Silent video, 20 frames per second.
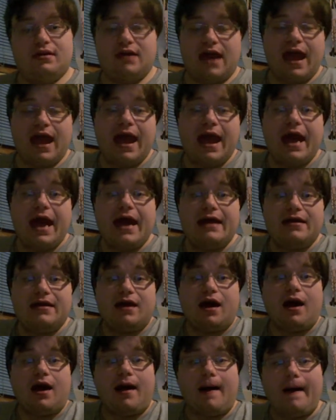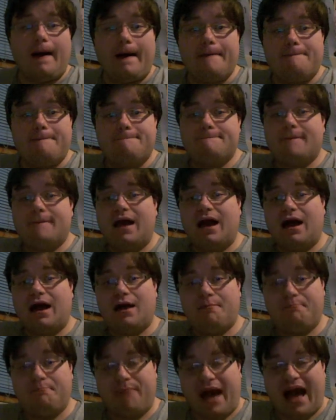and, um,
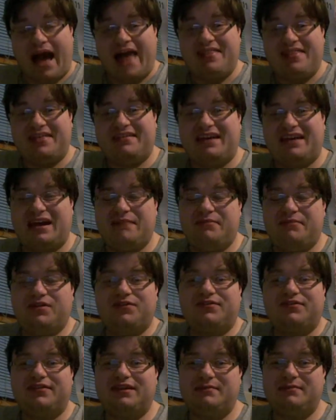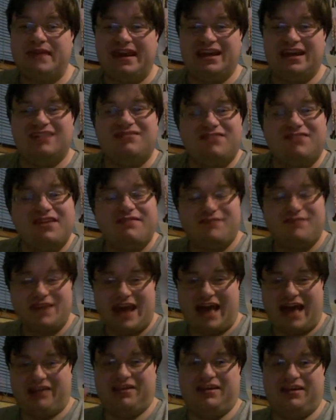by the time you'll see me in the
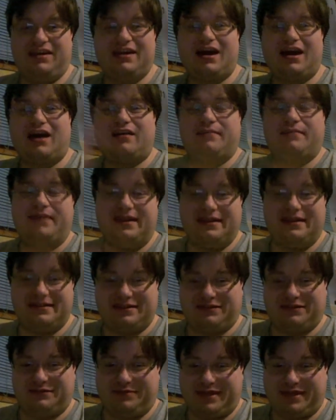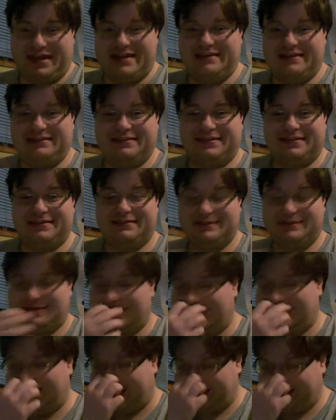finale, I'll be in a different place.
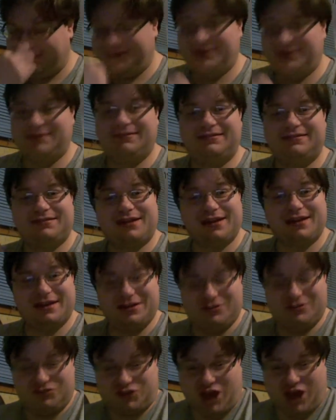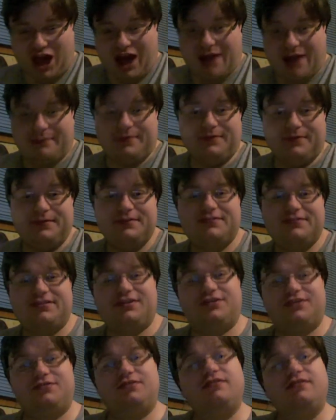I'm going to be starting a new job
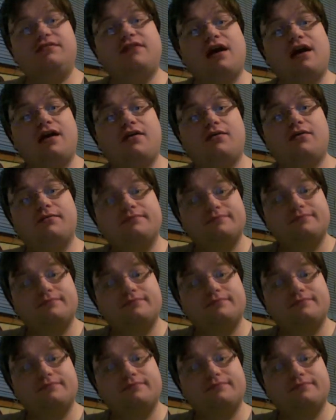soon, so,